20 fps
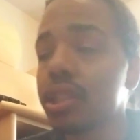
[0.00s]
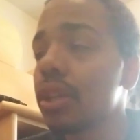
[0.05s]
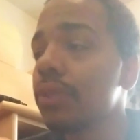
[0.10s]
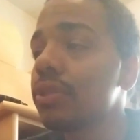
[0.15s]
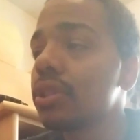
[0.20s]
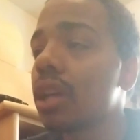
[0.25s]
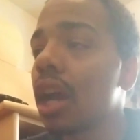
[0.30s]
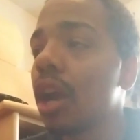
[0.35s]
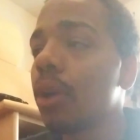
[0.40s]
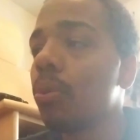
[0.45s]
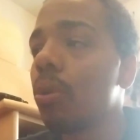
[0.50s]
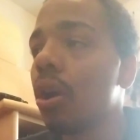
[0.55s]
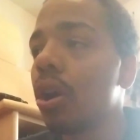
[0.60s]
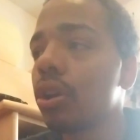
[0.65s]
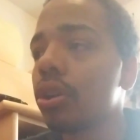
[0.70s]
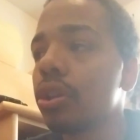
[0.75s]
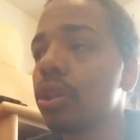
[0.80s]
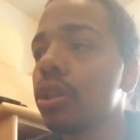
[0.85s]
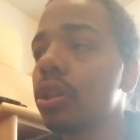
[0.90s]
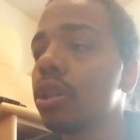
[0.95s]
of
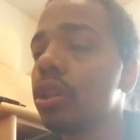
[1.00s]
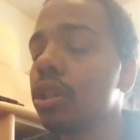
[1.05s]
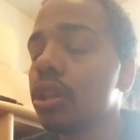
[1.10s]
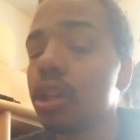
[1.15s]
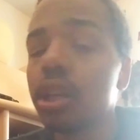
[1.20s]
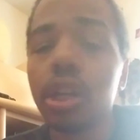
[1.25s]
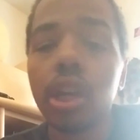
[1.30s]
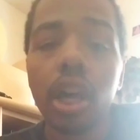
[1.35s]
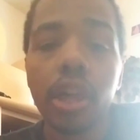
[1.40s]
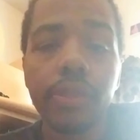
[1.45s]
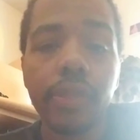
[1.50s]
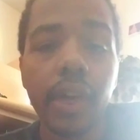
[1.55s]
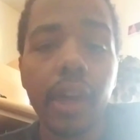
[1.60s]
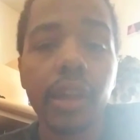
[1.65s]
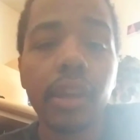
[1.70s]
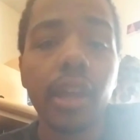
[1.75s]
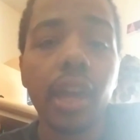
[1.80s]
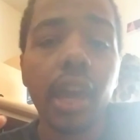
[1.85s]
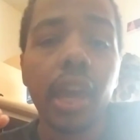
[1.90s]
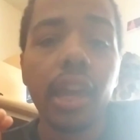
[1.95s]
Skywalker, that
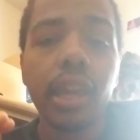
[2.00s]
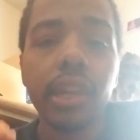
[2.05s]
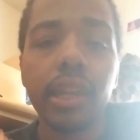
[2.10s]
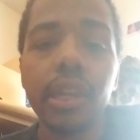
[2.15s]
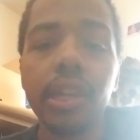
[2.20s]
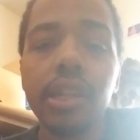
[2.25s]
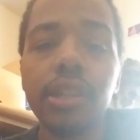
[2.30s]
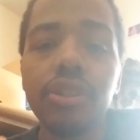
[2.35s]
he